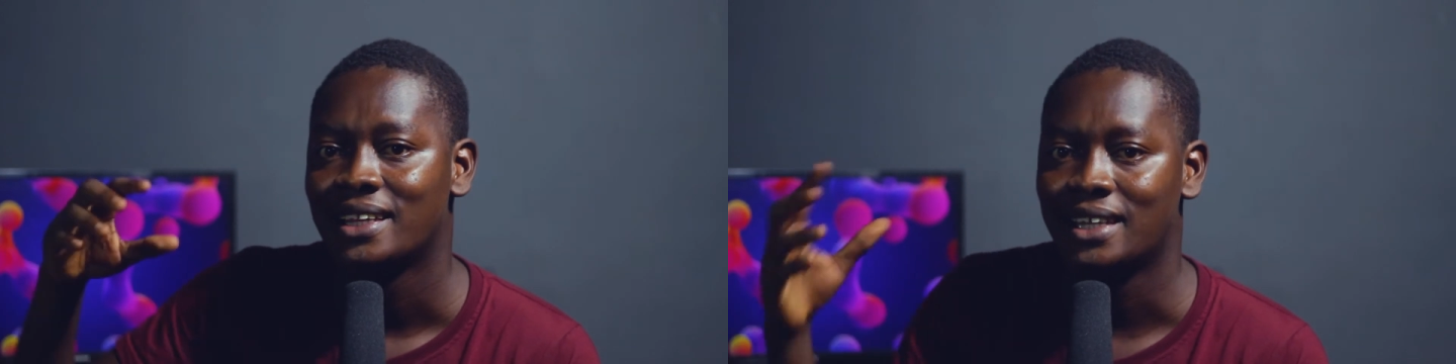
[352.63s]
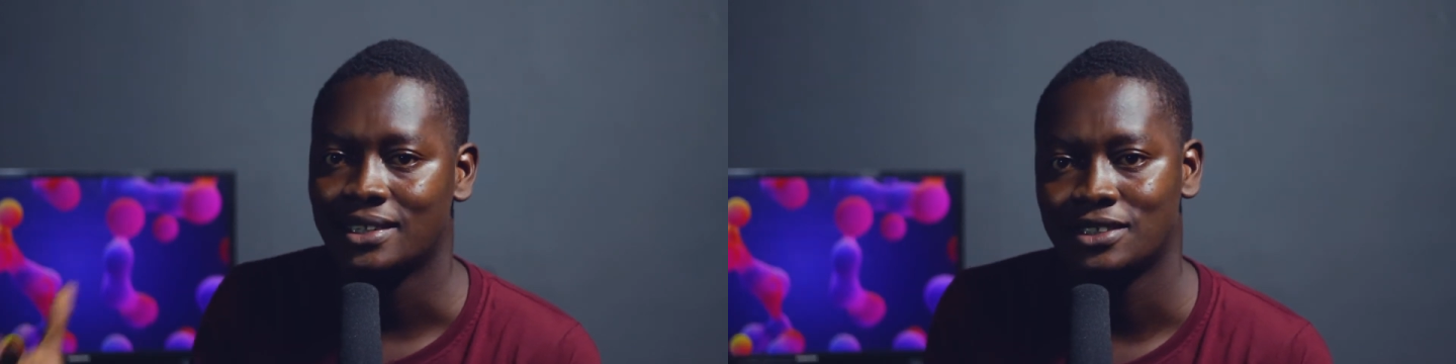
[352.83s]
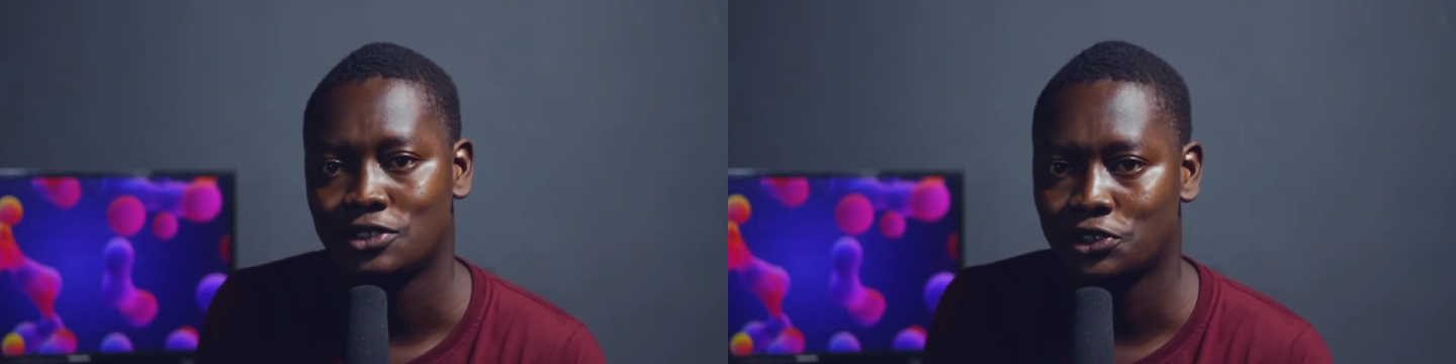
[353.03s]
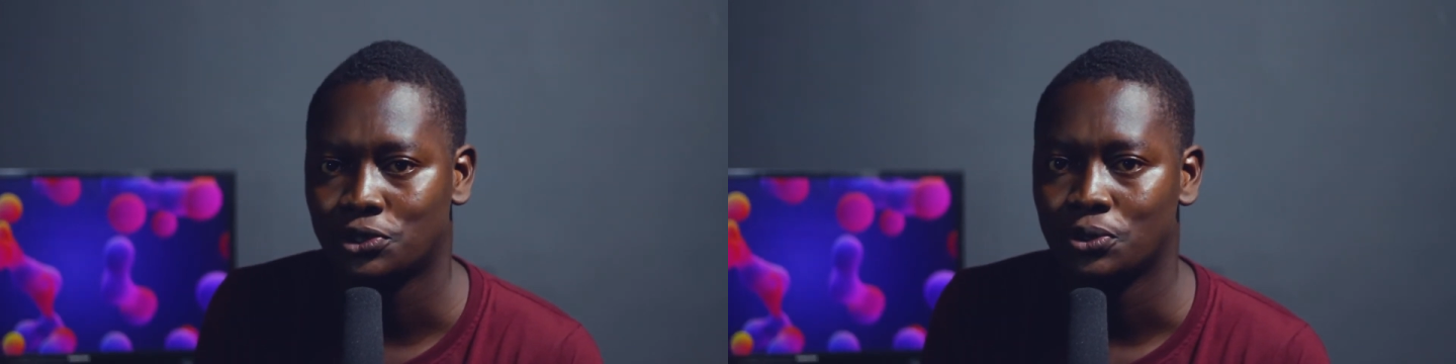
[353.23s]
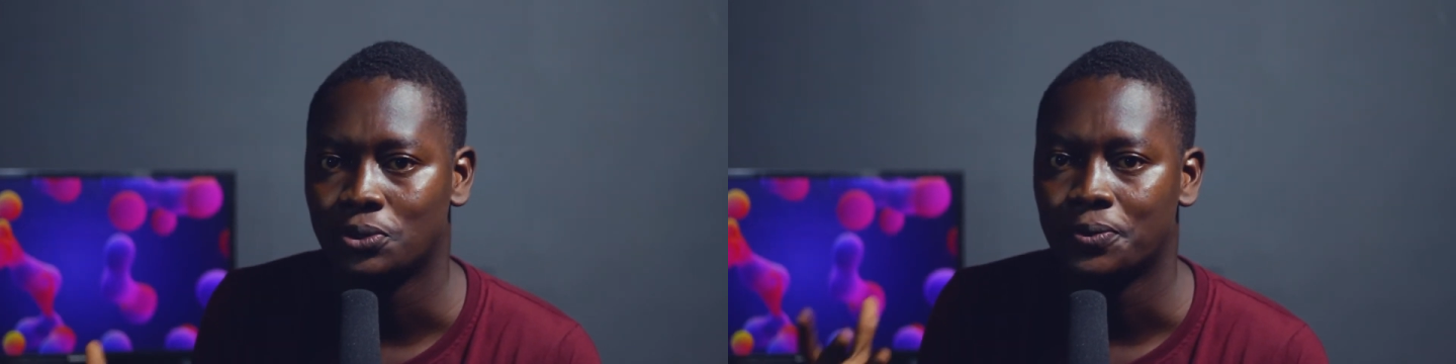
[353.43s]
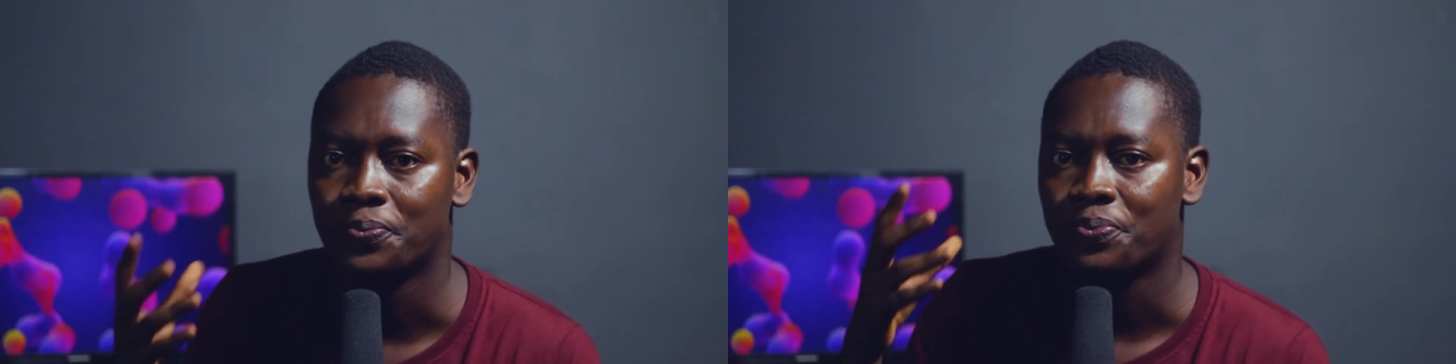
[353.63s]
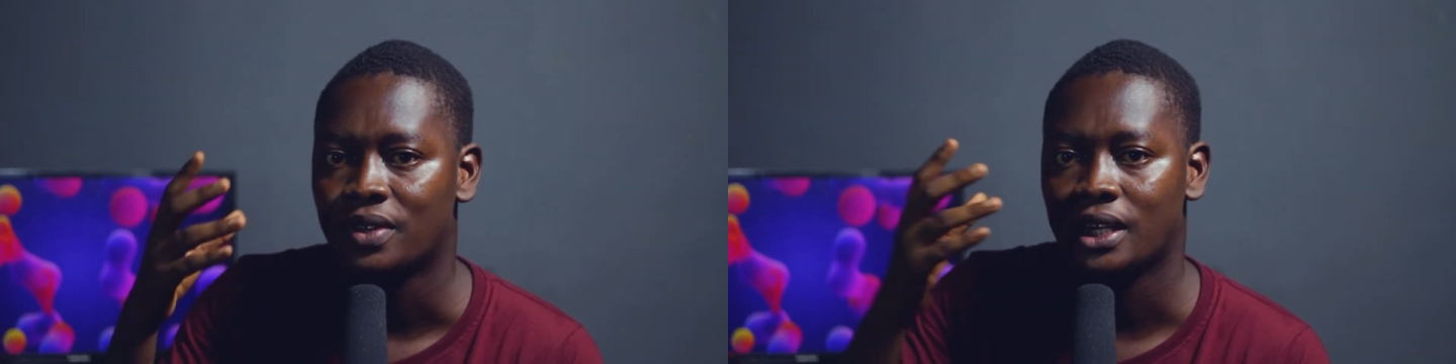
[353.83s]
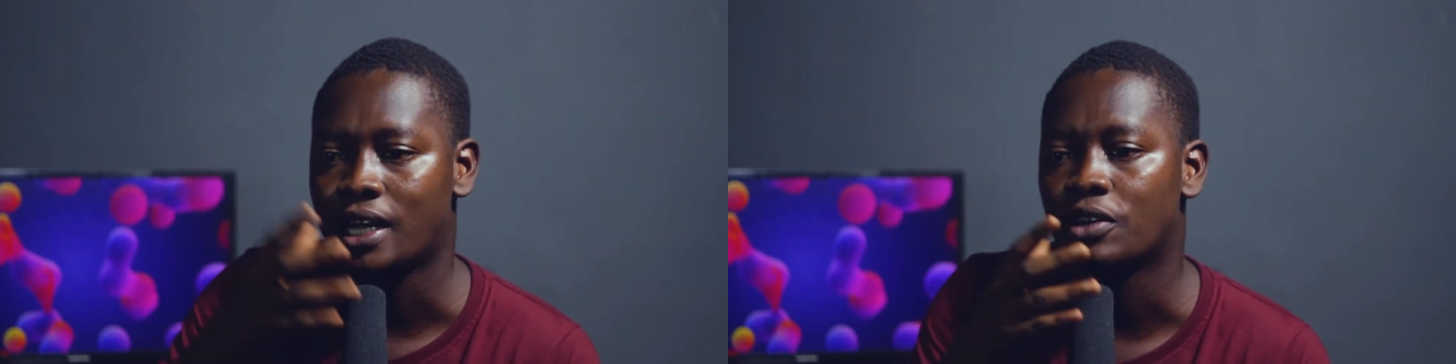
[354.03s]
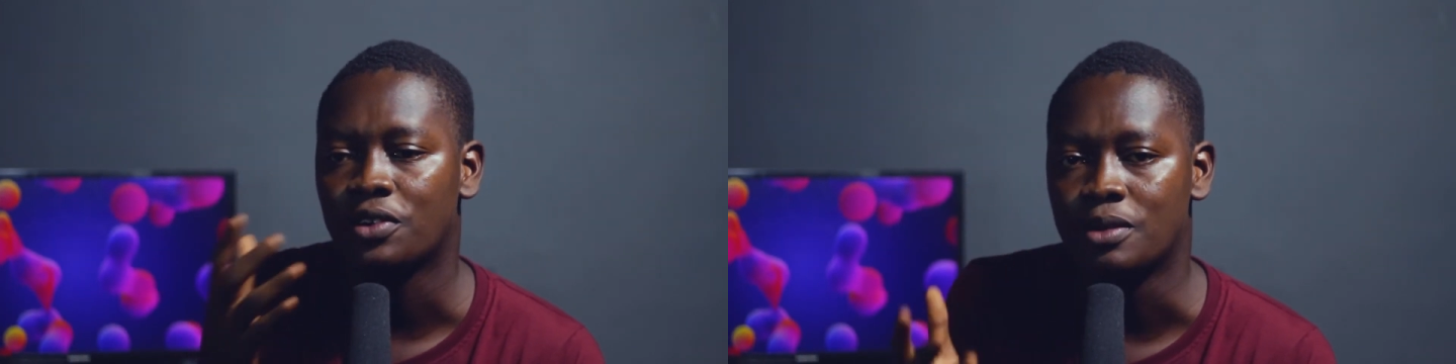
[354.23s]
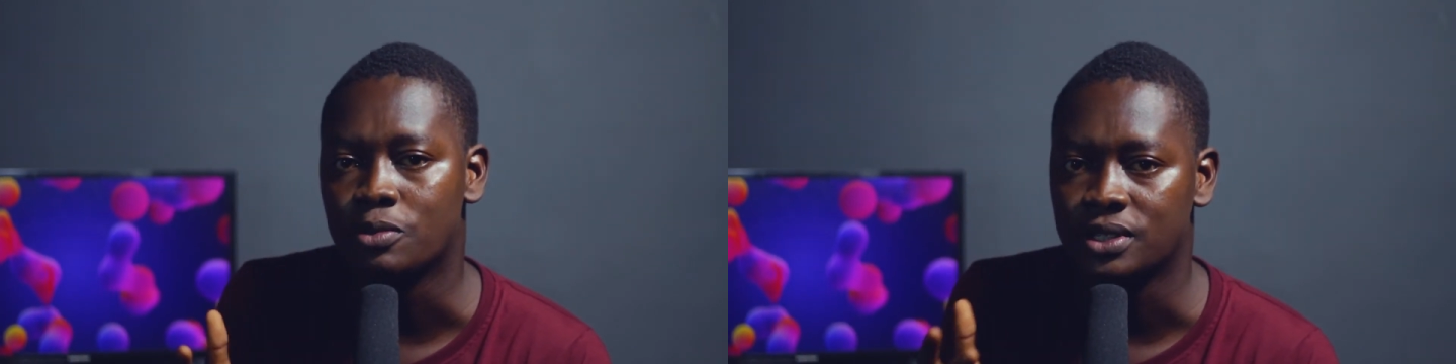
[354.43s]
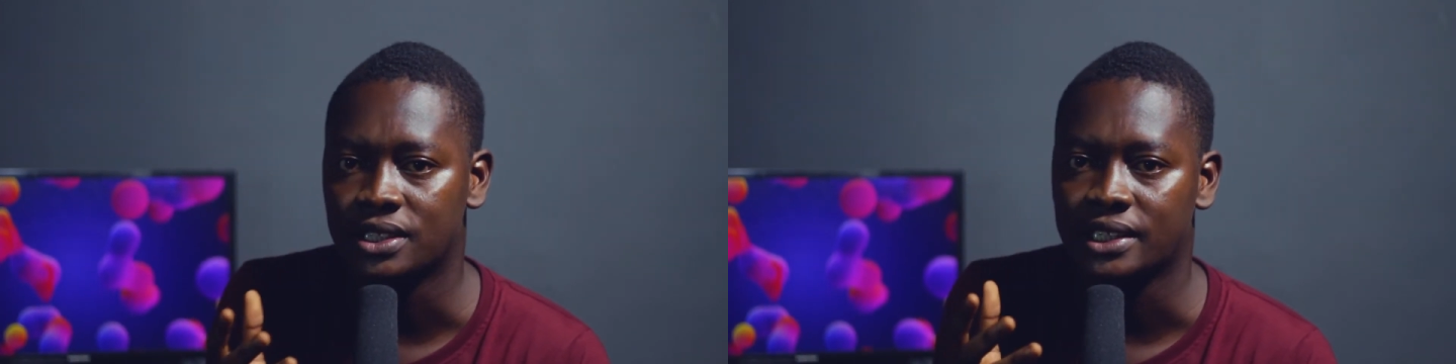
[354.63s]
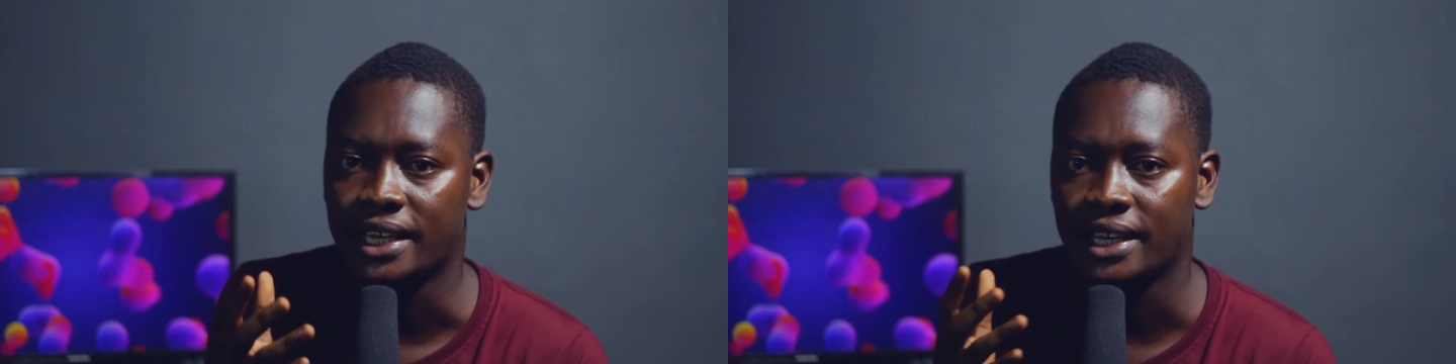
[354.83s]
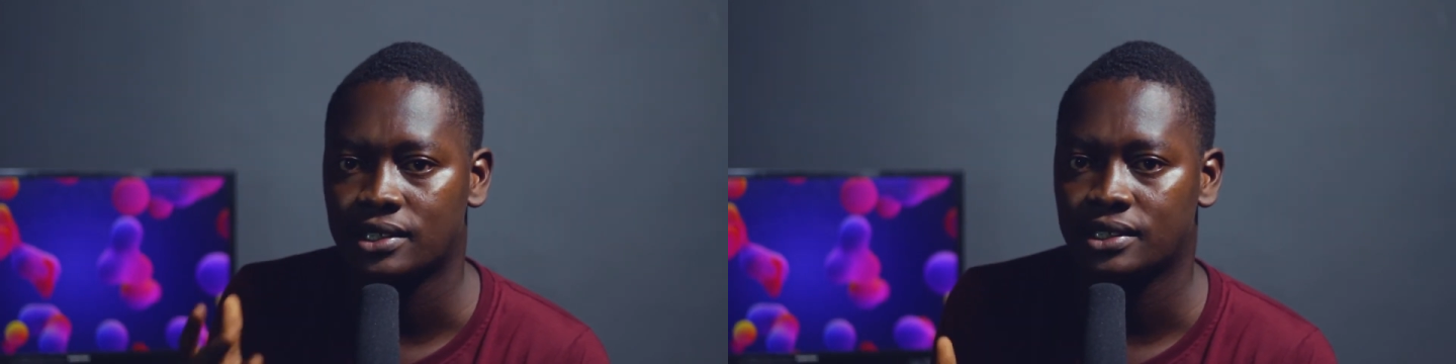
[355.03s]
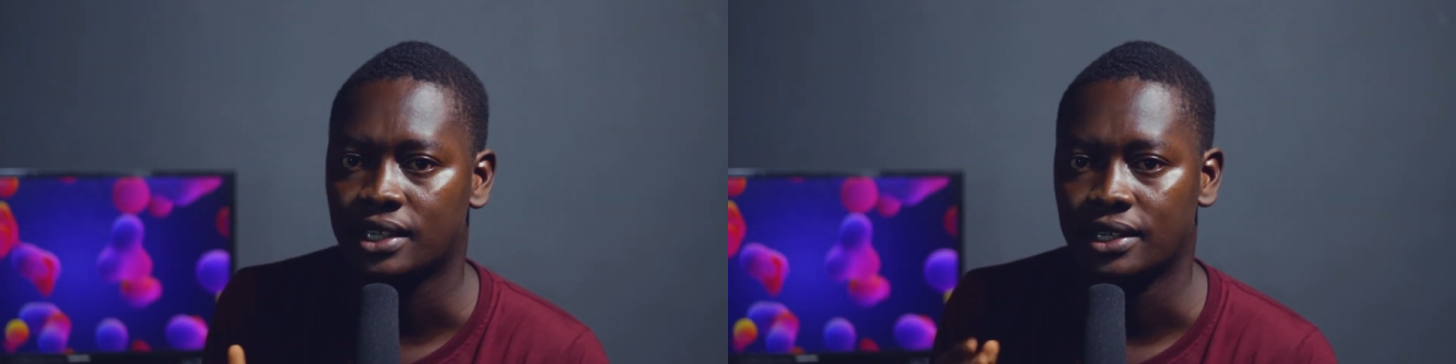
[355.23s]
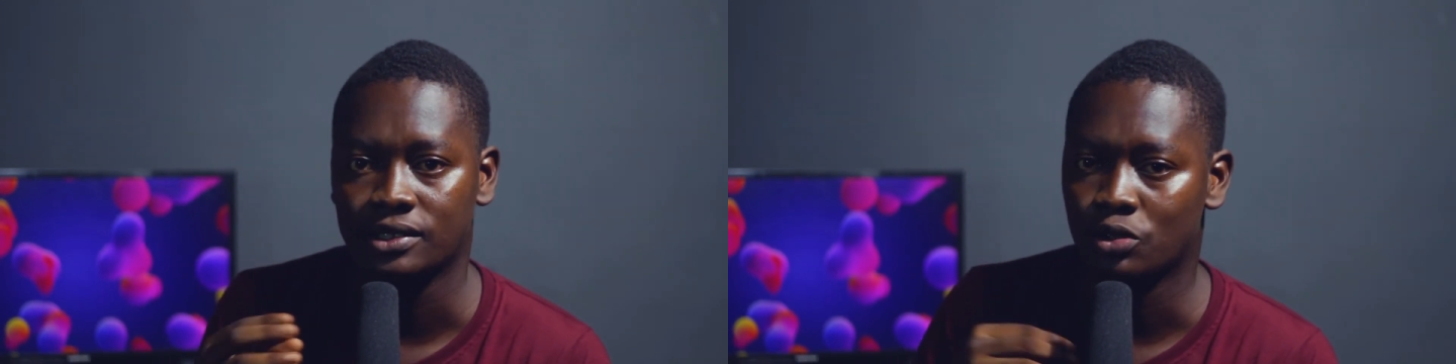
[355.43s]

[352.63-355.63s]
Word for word: doesn't show the kind of emojis I get sent,